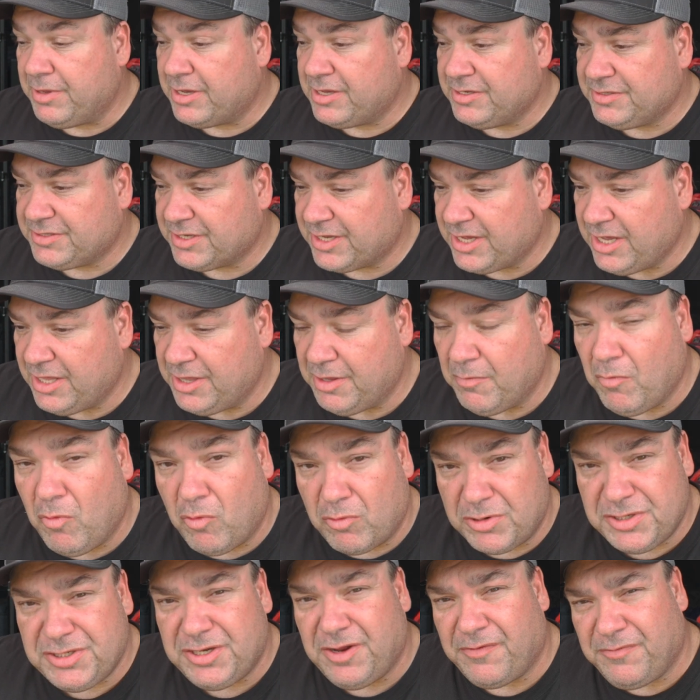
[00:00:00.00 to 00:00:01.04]
Because again, the
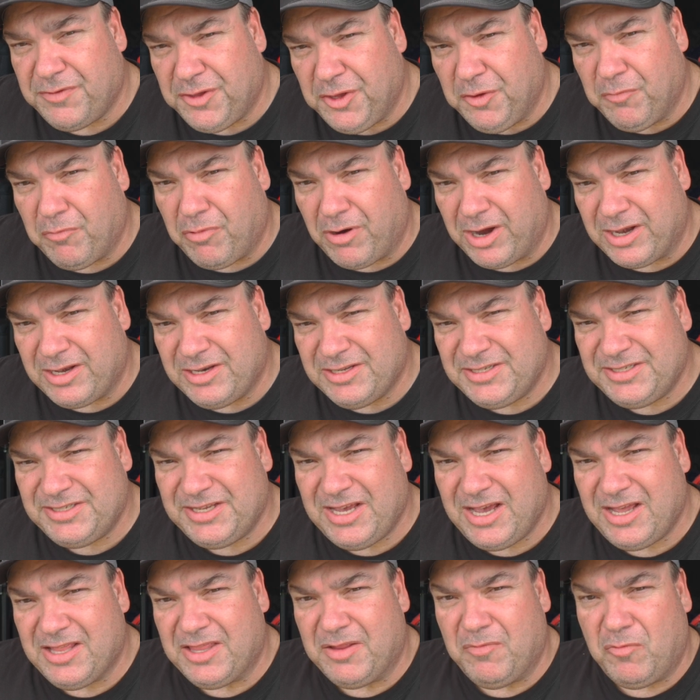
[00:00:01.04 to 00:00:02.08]
more stuff that you bring to
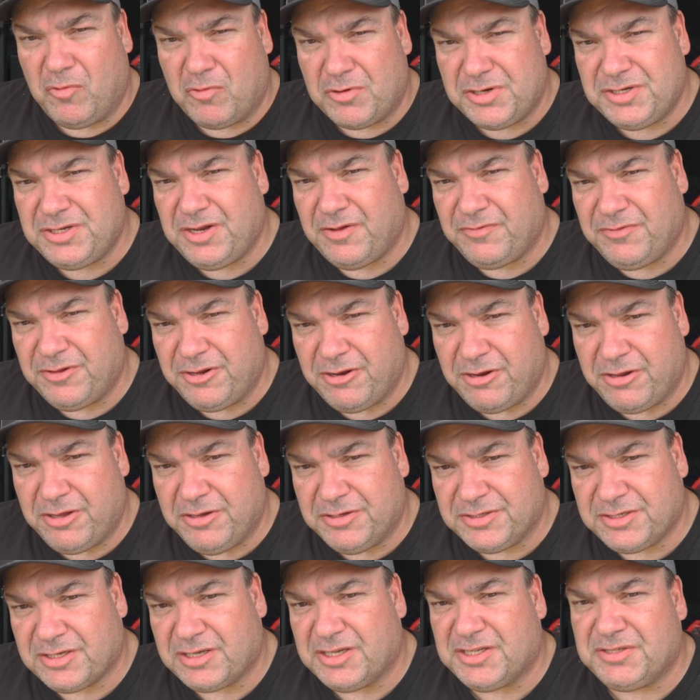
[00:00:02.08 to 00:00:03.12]
set, the more stuff that you're
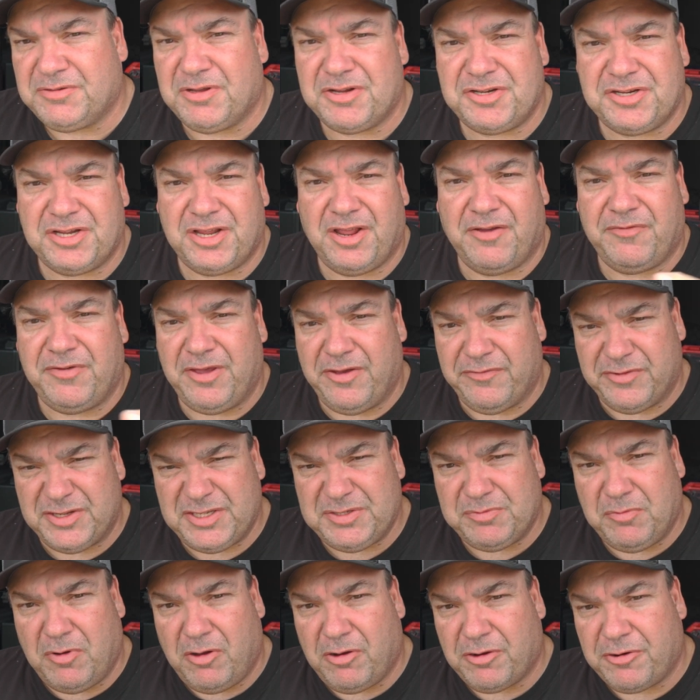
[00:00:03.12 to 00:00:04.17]
using, especially if you have a
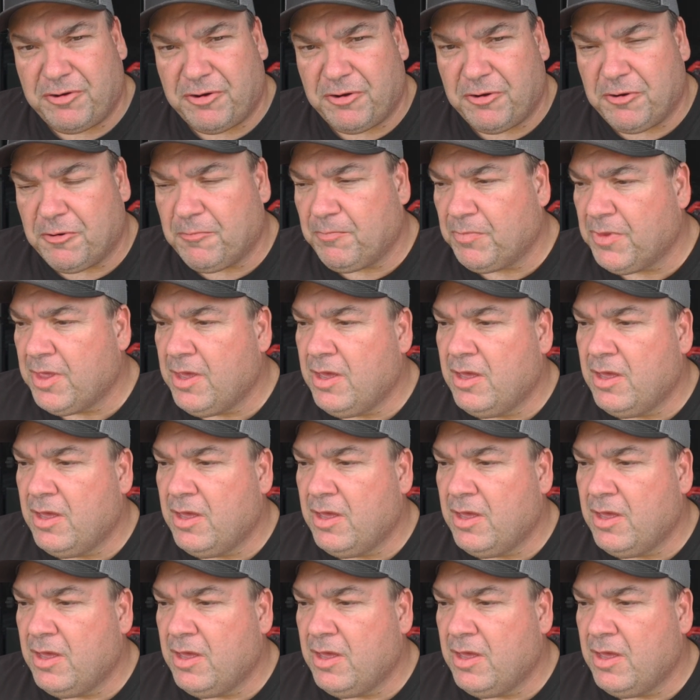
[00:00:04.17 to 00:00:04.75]
small crew,